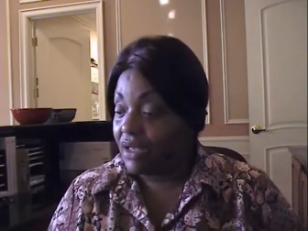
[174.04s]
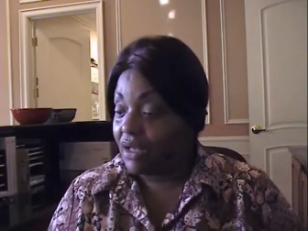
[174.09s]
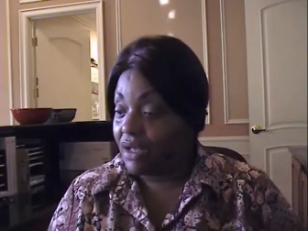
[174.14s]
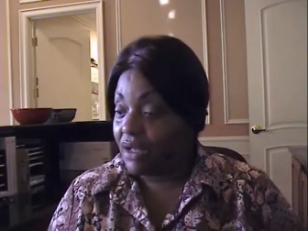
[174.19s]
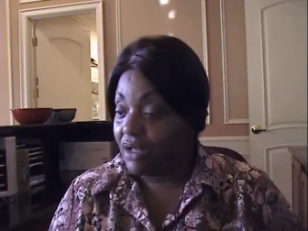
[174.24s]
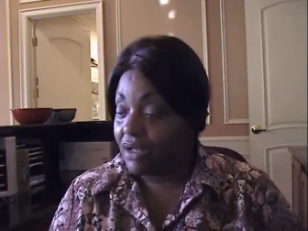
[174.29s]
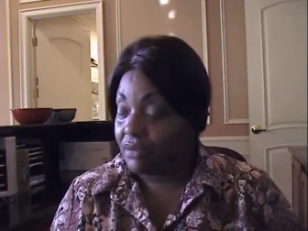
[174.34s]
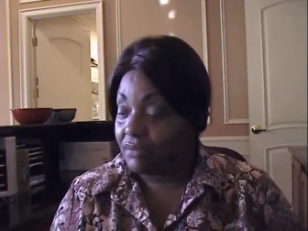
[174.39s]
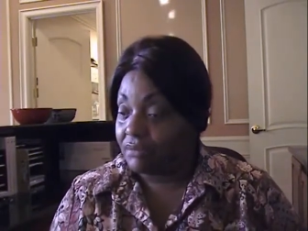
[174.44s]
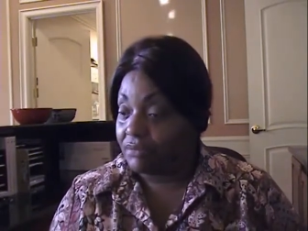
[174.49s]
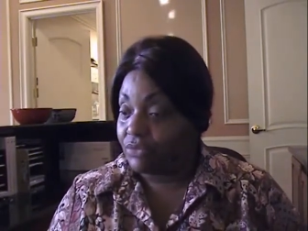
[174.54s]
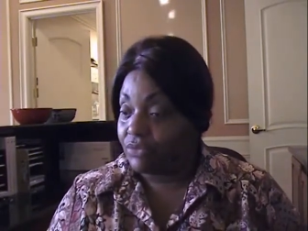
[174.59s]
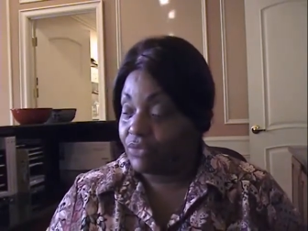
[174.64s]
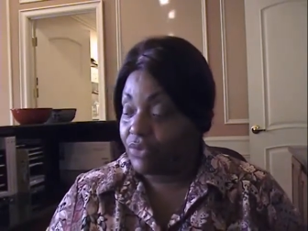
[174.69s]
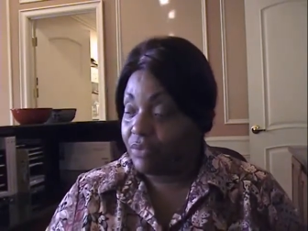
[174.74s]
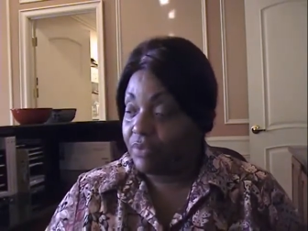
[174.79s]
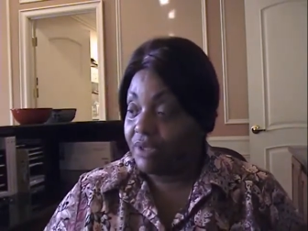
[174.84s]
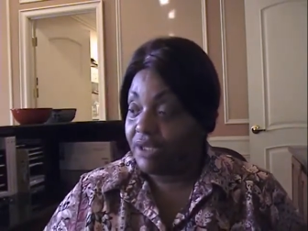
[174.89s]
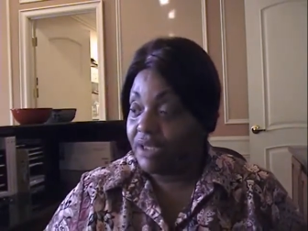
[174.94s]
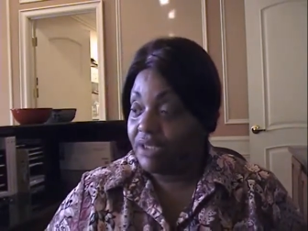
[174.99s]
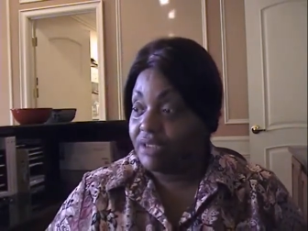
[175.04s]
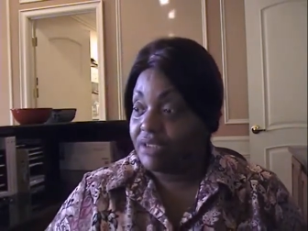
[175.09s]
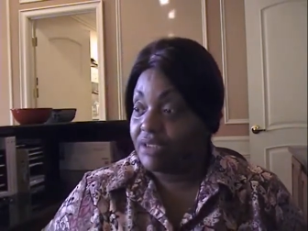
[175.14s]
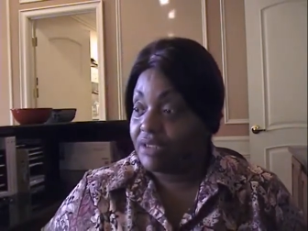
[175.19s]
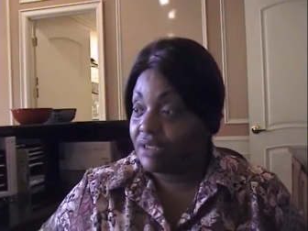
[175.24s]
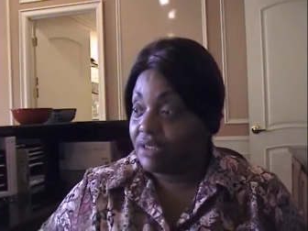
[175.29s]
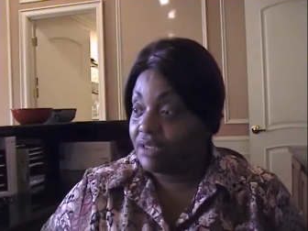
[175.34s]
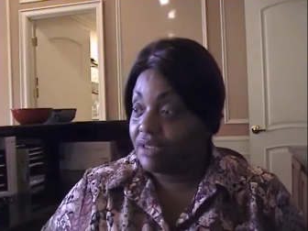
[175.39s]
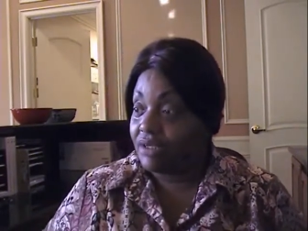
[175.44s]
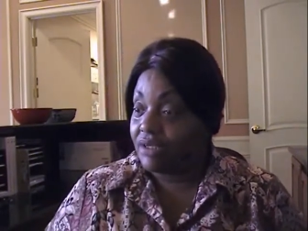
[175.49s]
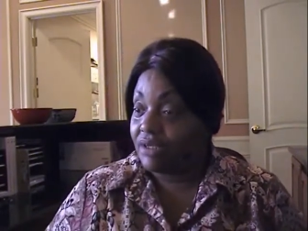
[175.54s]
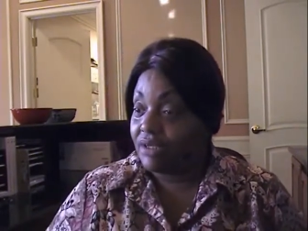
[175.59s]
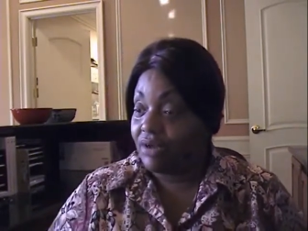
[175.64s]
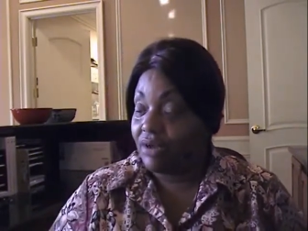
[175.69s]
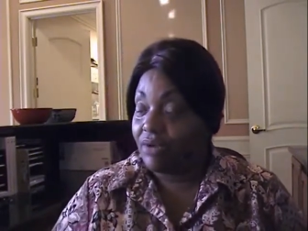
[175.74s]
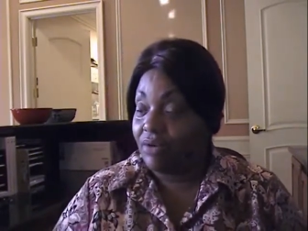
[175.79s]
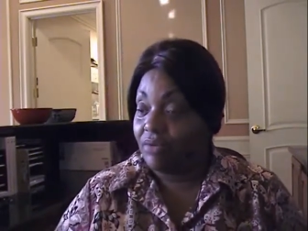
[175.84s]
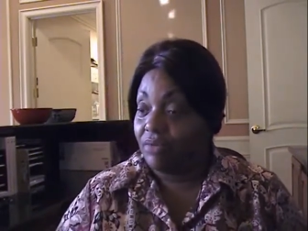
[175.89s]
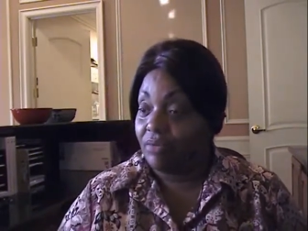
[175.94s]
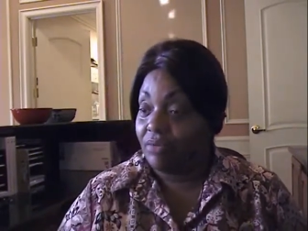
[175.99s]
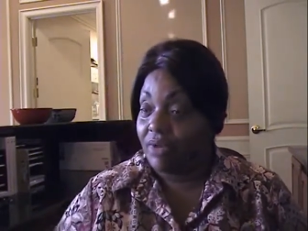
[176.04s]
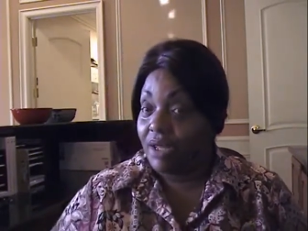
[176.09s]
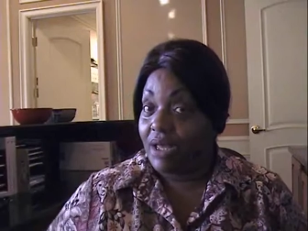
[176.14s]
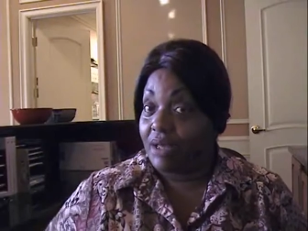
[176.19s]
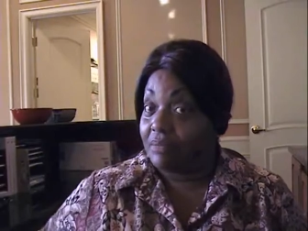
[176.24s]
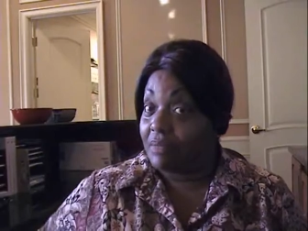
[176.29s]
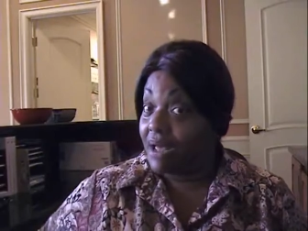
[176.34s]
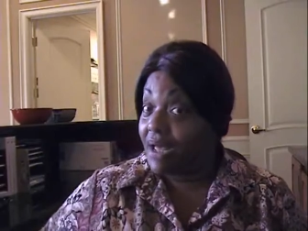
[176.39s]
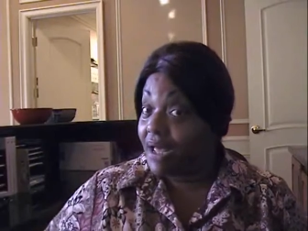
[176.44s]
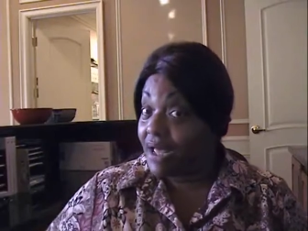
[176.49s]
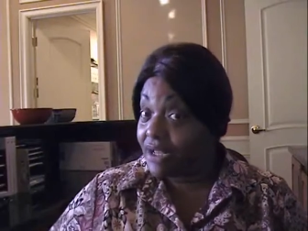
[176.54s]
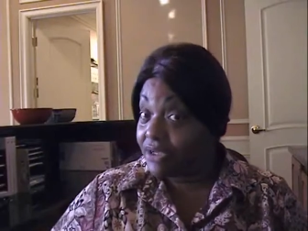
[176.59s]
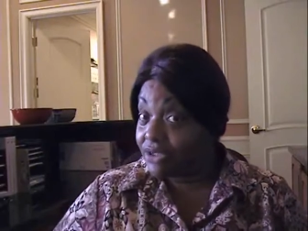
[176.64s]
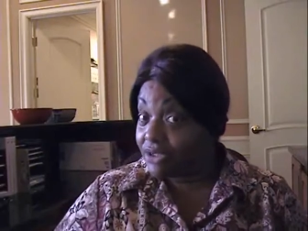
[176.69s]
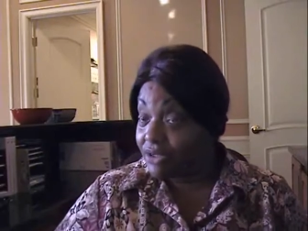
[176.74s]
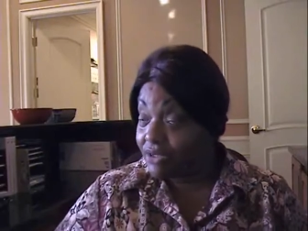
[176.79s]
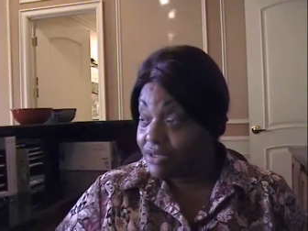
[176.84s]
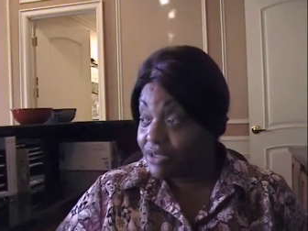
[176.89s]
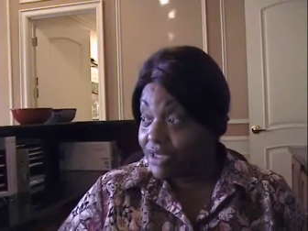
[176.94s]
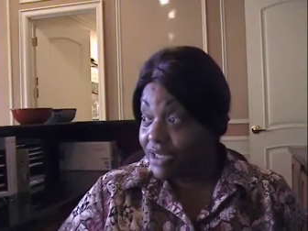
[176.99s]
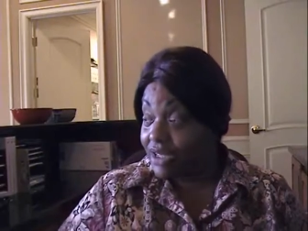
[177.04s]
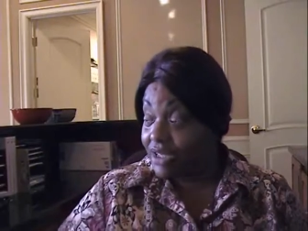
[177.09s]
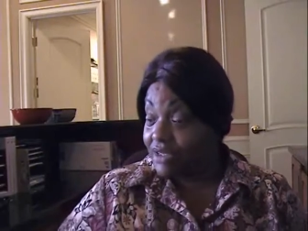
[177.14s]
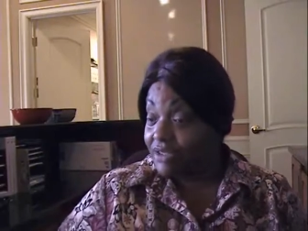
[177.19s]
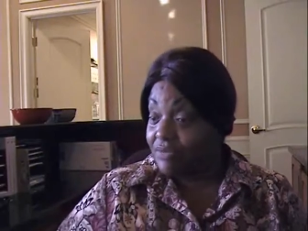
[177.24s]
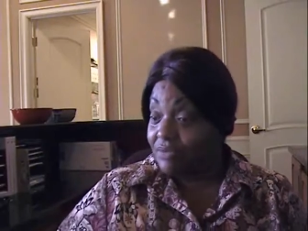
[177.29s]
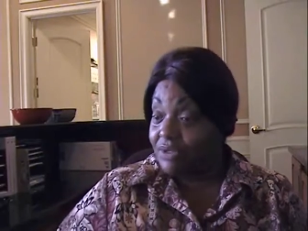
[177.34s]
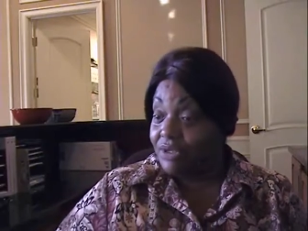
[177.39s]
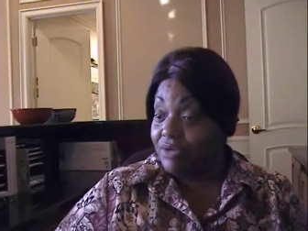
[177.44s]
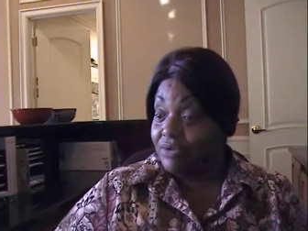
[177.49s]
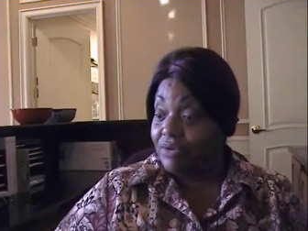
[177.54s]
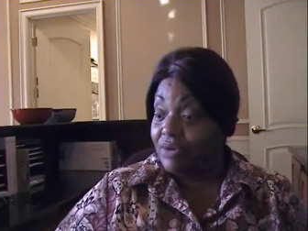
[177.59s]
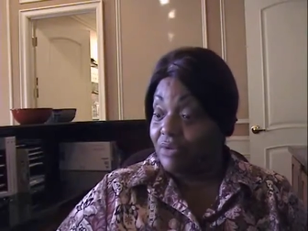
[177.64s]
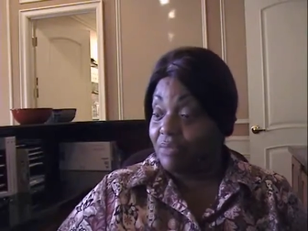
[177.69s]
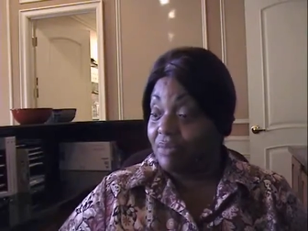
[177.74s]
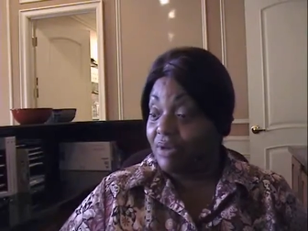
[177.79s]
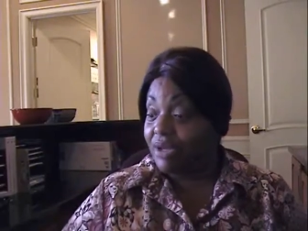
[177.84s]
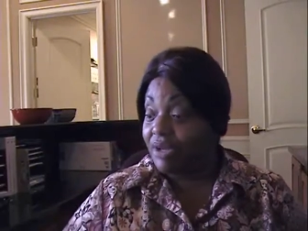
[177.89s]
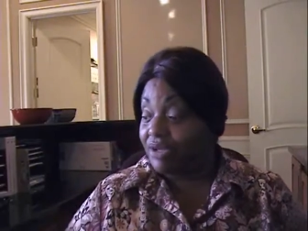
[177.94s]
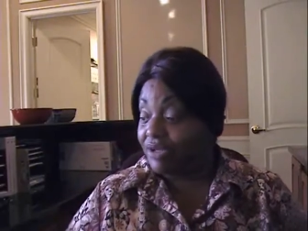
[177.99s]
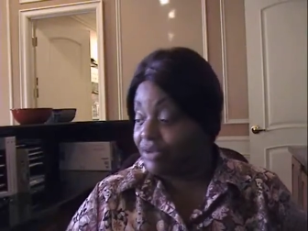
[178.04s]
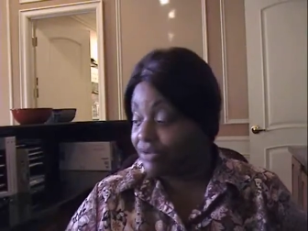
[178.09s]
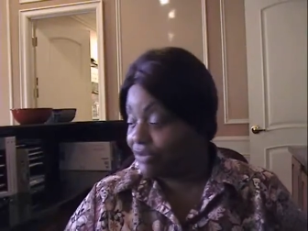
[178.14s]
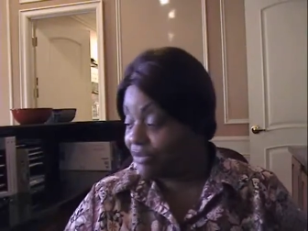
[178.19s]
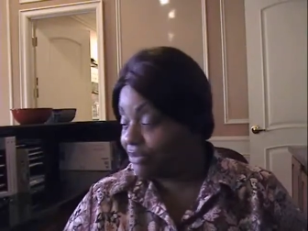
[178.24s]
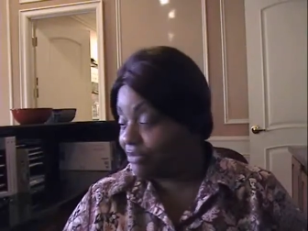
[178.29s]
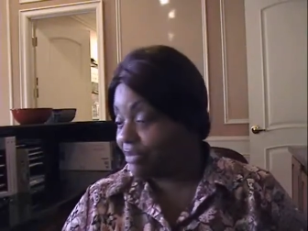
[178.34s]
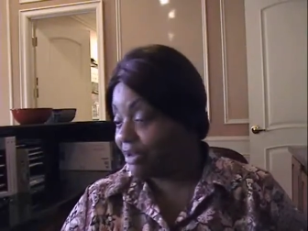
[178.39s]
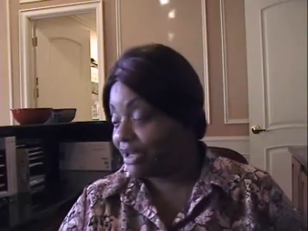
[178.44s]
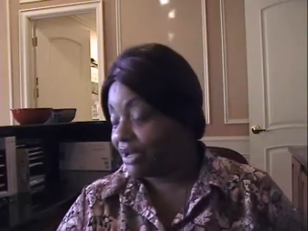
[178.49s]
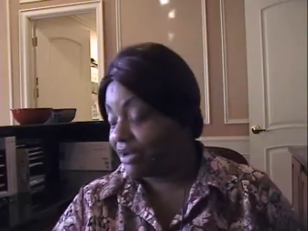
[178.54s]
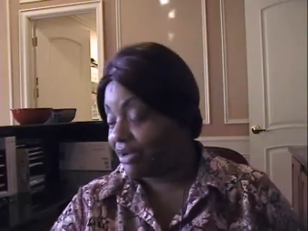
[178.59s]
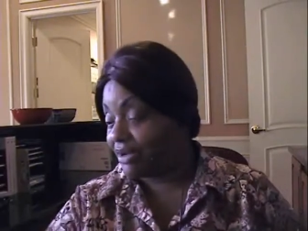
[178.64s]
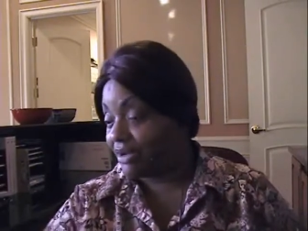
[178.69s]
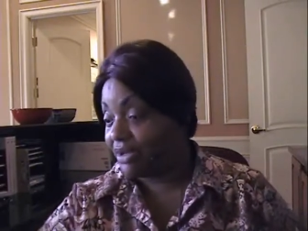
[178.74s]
um, repeats, you know, like Maya Angelou says, when you know better, you do better